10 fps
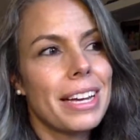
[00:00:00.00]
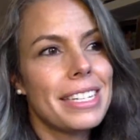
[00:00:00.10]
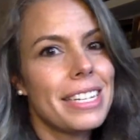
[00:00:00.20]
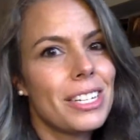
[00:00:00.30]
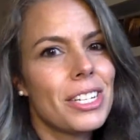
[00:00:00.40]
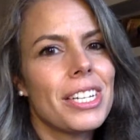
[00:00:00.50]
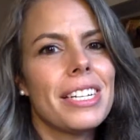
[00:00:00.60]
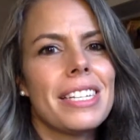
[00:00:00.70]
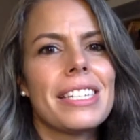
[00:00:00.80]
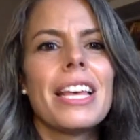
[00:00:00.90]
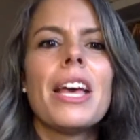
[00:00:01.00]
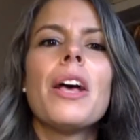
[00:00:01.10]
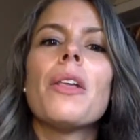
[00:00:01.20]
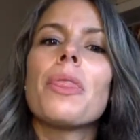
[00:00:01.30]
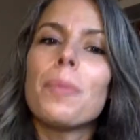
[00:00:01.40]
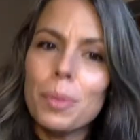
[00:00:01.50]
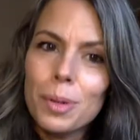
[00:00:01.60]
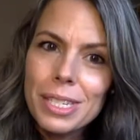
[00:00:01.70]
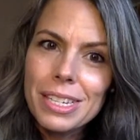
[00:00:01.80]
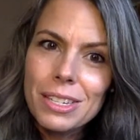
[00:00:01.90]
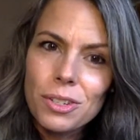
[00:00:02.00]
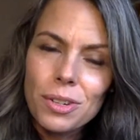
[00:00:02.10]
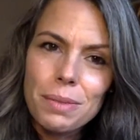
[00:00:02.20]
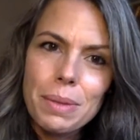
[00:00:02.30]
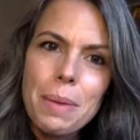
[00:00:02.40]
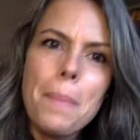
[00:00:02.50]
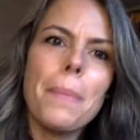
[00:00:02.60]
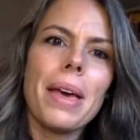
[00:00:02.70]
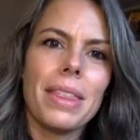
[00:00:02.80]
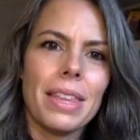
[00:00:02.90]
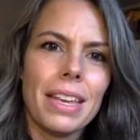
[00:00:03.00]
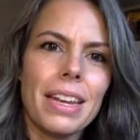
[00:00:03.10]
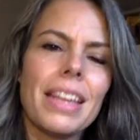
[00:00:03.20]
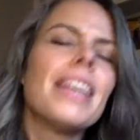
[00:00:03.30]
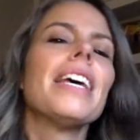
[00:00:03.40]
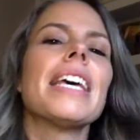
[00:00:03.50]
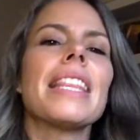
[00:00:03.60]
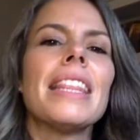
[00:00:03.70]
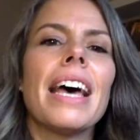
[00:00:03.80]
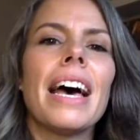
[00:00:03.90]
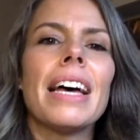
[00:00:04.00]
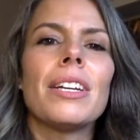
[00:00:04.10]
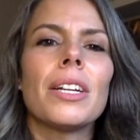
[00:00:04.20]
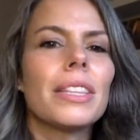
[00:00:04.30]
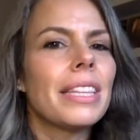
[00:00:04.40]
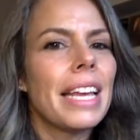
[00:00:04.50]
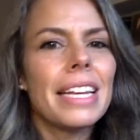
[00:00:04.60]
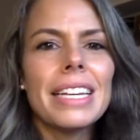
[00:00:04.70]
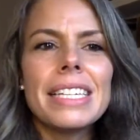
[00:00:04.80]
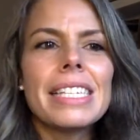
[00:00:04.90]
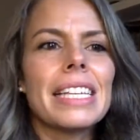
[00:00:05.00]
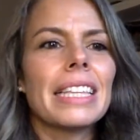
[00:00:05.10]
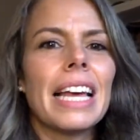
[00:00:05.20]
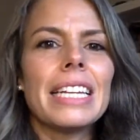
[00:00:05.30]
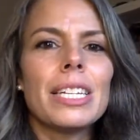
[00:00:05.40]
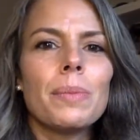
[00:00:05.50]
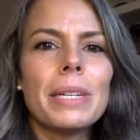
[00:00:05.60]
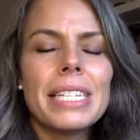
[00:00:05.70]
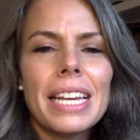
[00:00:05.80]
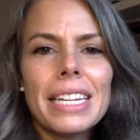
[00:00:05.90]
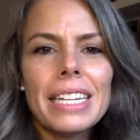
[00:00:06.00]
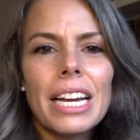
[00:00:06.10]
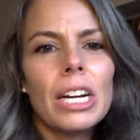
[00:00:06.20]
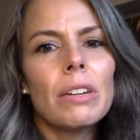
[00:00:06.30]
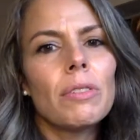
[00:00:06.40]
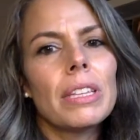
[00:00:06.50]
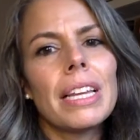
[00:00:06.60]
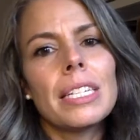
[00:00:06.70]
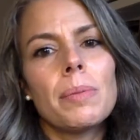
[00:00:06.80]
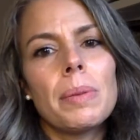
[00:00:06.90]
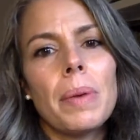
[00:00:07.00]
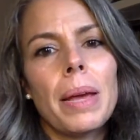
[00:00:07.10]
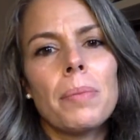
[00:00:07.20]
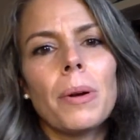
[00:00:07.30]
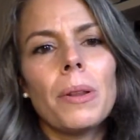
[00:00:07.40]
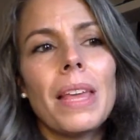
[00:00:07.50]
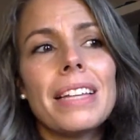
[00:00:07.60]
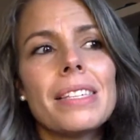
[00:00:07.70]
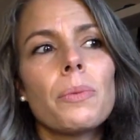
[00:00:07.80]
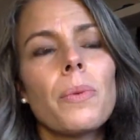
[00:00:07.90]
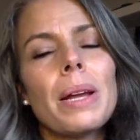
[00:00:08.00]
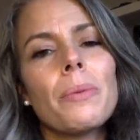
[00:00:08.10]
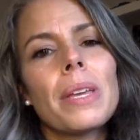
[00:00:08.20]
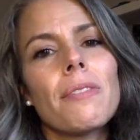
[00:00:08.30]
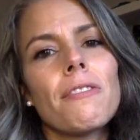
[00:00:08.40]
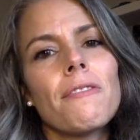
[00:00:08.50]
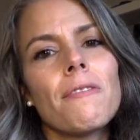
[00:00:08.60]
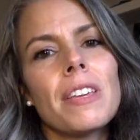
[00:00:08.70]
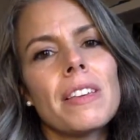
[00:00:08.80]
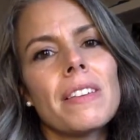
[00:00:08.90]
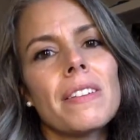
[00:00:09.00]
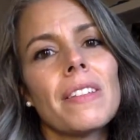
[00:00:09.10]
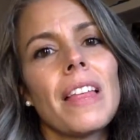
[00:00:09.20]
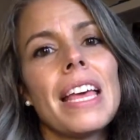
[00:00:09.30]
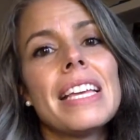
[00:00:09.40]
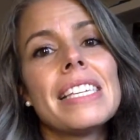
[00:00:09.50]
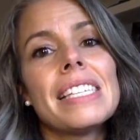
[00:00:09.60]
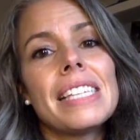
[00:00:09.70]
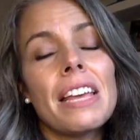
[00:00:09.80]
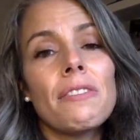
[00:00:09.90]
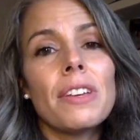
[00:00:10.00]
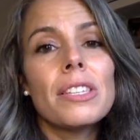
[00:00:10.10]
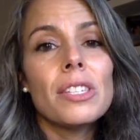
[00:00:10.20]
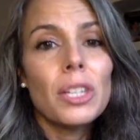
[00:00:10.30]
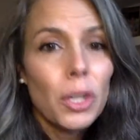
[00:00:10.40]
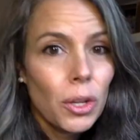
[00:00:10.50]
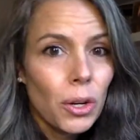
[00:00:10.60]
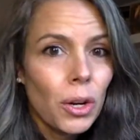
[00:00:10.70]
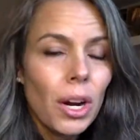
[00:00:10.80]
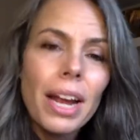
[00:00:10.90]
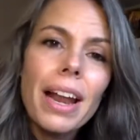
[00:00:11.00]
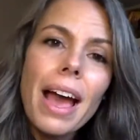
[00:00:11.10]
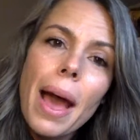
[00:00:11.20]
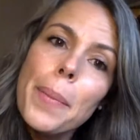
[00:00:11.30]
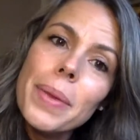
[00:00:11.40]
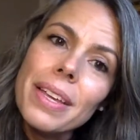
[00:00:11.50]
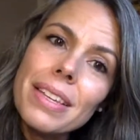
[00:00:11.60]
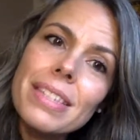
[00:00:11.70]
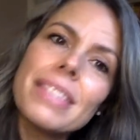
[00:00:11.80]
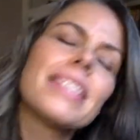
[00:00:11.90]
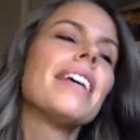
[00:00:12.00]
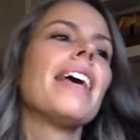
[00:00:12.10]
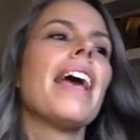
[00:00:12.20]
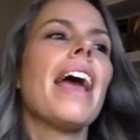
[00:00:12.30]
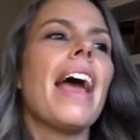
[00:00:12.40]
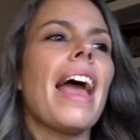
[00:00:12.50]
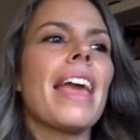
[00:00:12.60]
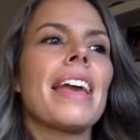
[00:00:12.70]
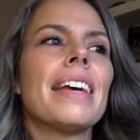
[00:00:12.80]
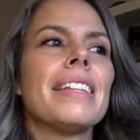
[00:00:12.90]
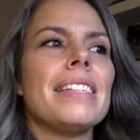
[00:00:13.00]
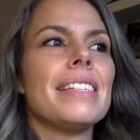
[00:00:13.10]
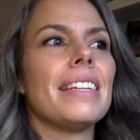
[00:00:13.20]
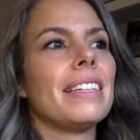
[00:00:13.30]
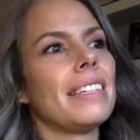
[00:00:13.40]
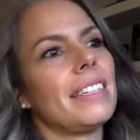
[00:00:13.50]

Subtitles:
teach is the princess treatment method, that ladies like to be taken care of, we like to be pampered. That's when we feel safe and secure and happiest. And